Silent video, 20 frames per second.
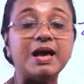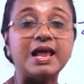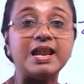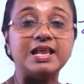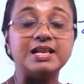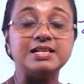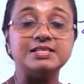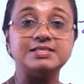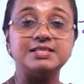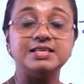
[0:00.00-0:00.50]

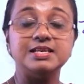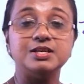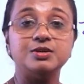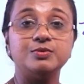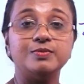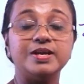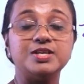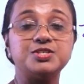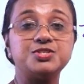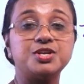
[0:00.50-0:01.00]
balanced
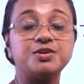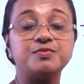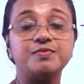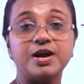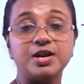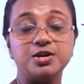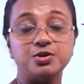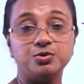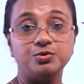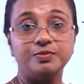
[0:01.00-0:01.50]
equation,
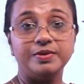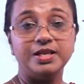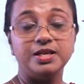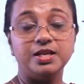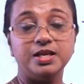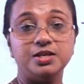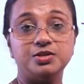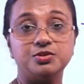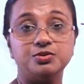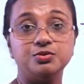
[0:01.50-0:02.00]
what do we
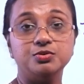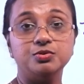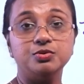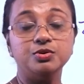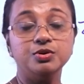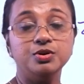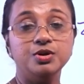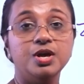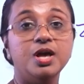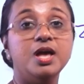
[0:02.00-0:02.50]
need to
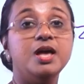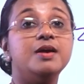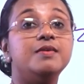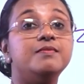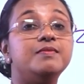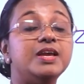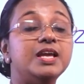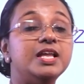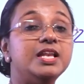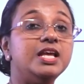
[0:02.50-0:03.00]
do?
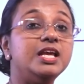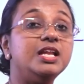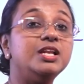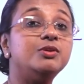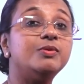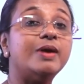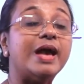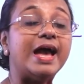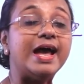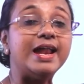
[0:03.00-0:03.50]
We need
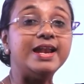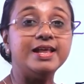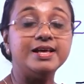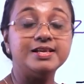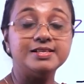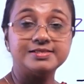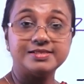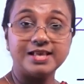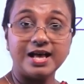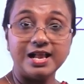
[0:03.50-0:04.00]
to add
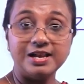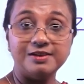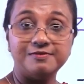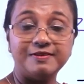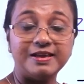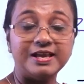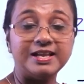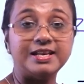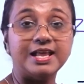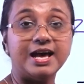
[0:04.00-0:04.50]

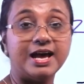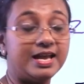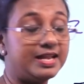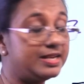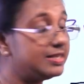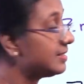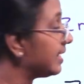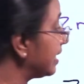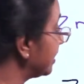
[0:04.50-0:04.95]
sulfate ions